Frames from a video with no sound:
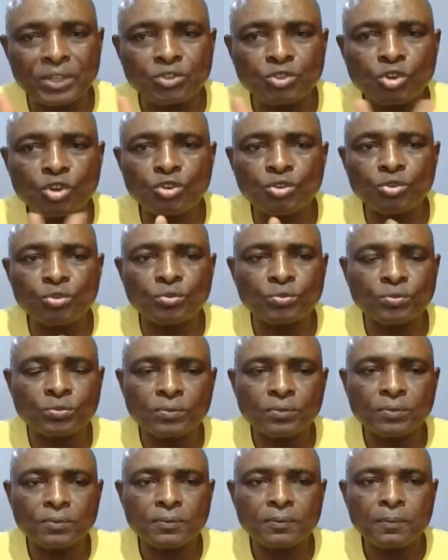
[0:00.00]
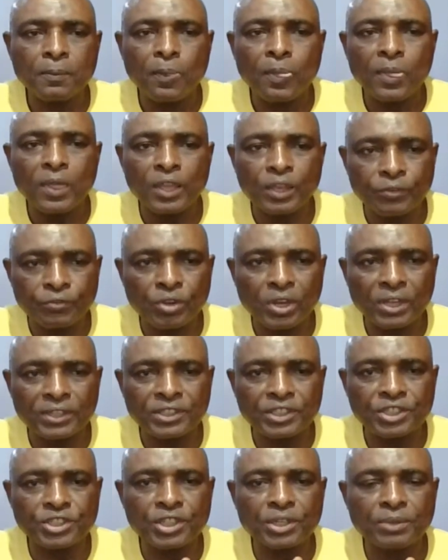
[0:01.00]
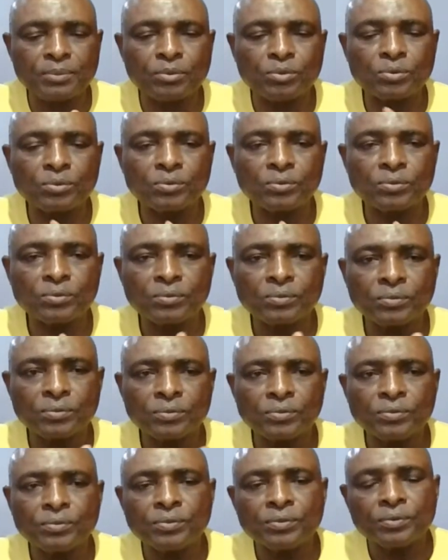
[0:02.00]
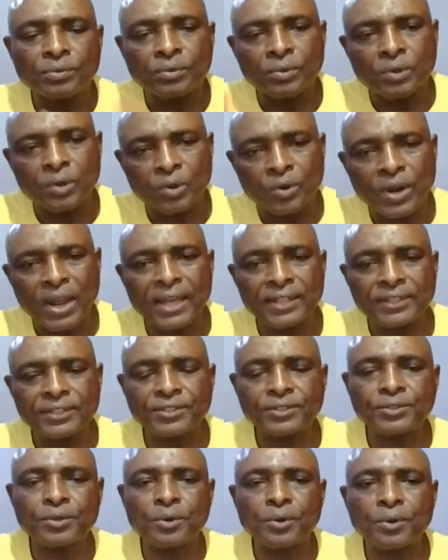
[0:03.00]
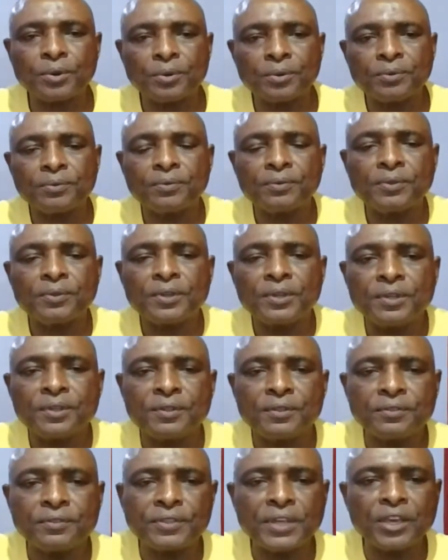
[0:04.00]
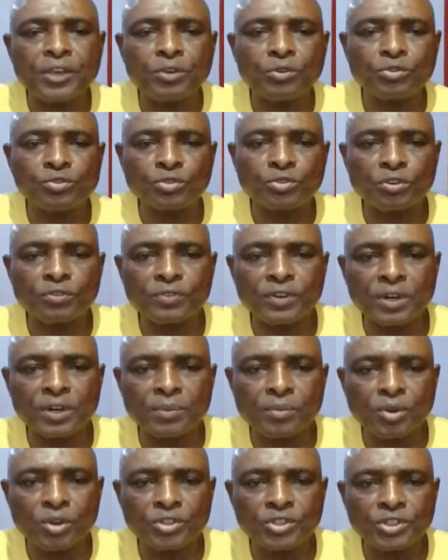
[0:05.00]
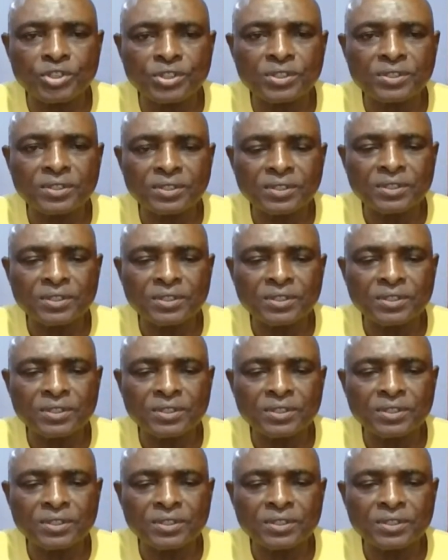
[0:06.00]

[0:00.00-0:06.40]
mentor you if you are teachable. All right. So thank you so very much.